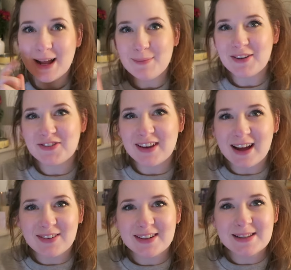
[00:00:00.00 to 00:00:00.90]
Do you like my
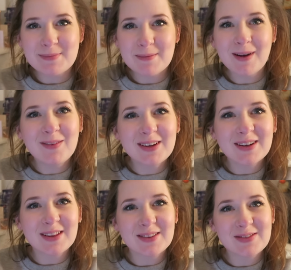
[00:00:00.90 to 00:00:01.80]
flowers? My mama
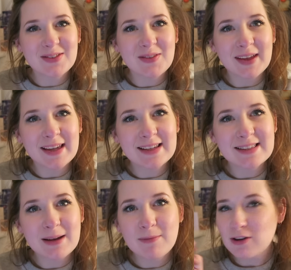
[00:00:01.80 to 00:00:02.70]
got them for me
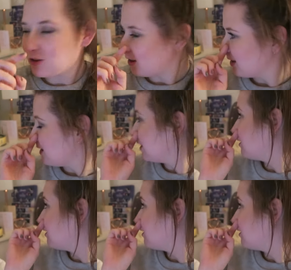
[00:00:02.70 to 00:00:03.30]
because I am just yesterday